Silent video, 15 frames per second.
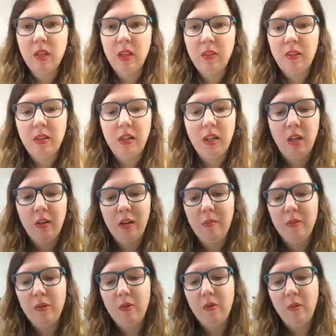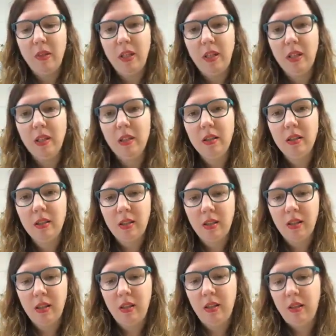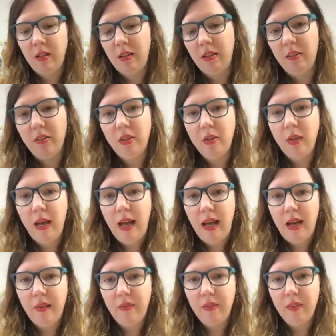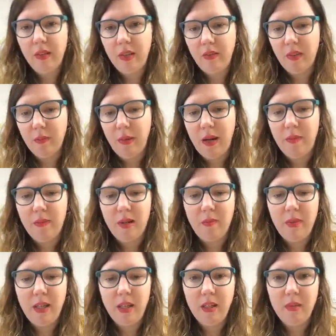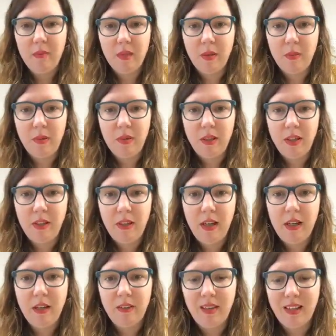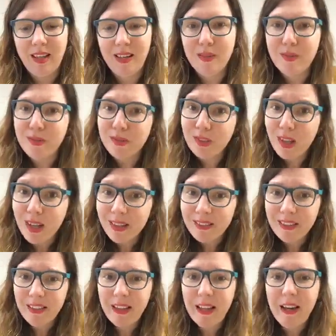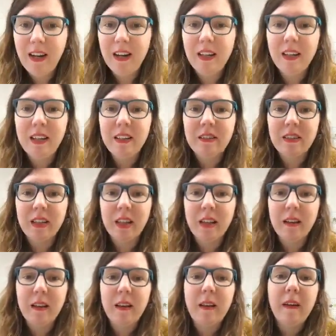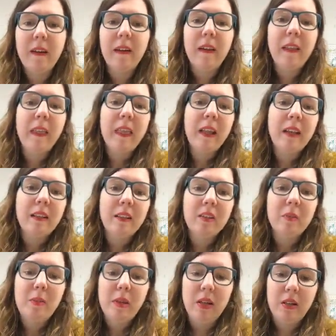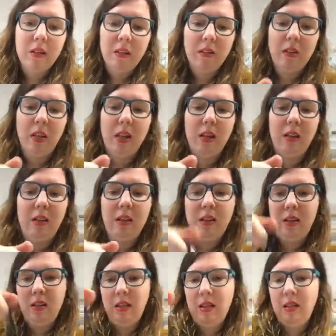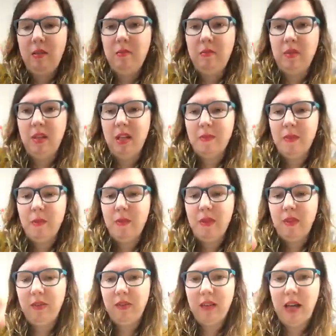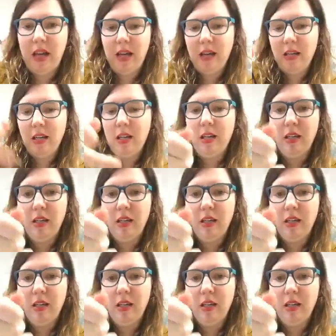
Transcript: It's gonna go in between these two halves of the Pom Pom Maker. I'm gonna pull it in there. It's gonna kind of floss in there till it disappears. I'm gonna come up this side,